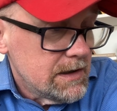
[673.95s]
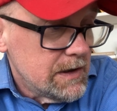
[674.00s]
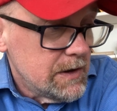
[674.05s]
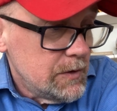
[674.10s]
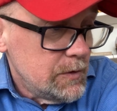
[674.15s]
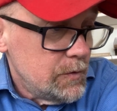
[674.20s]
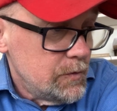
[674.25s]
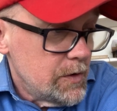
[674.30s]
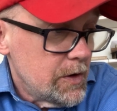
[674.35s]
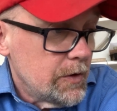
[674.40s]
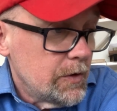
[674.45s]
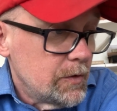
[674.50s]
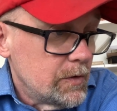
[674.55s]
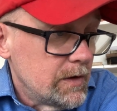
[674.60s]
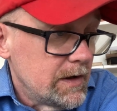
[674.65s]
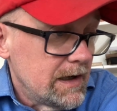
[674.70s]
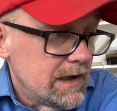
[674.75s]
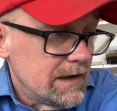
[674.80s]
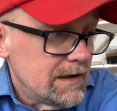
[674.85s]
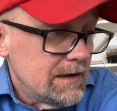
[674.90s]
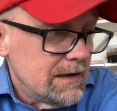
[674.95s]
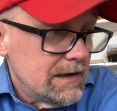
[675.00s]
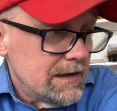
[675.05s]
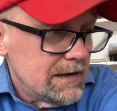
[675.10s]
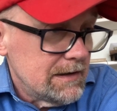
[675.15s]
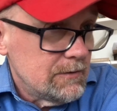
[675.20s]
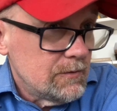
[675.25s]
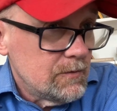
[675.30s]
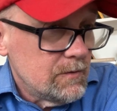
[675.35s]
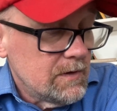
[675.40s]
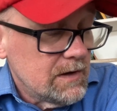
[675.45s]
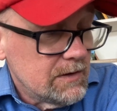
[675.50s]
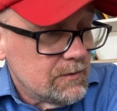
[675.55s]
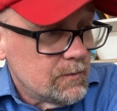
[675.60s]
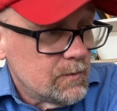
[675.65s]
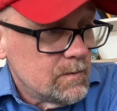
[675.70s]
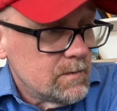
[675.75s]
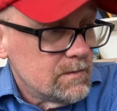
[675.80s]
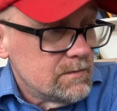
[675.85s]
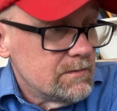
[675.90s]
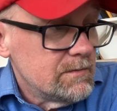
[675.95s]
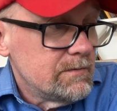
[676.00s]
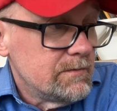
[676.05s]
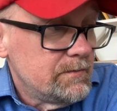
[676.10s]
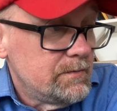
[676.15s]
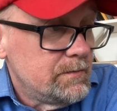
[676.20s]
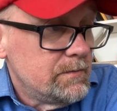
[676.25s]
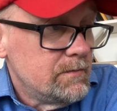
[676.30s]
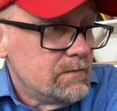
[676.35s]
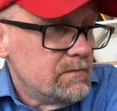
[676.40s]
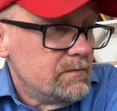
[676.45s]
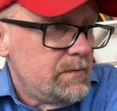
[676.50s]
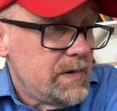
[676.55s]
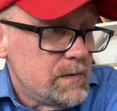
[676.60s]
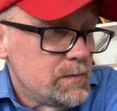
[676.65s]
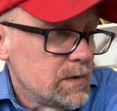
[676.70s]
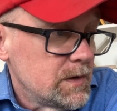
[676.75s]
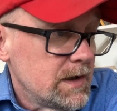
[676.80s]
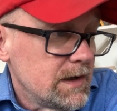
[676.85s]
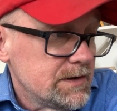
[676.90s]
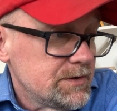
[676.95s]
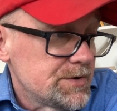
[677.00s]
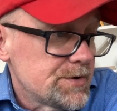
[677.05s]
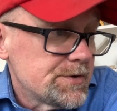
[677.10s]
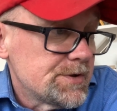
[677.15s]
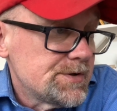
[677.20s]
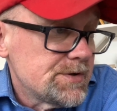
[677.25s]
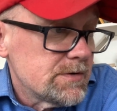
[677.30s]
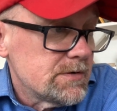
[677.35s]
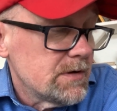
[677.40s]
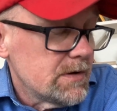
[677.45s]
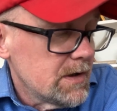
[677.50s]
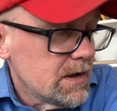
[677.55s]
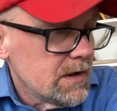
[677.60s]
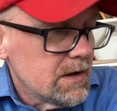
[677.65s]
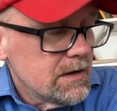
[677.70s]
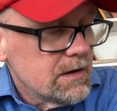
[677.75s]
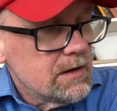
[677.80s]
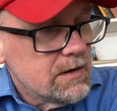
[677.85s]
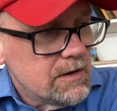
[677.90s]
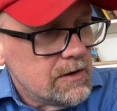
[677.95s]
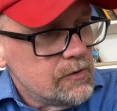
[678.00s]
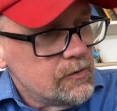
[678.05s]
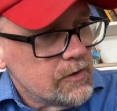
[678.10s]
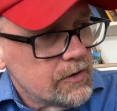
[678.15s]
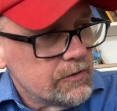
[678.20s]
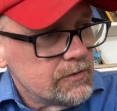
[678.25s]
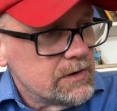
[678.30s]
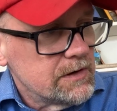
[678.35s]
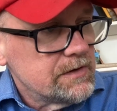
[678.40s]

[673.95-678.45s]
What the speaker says: you know, and people like Churchill, you know.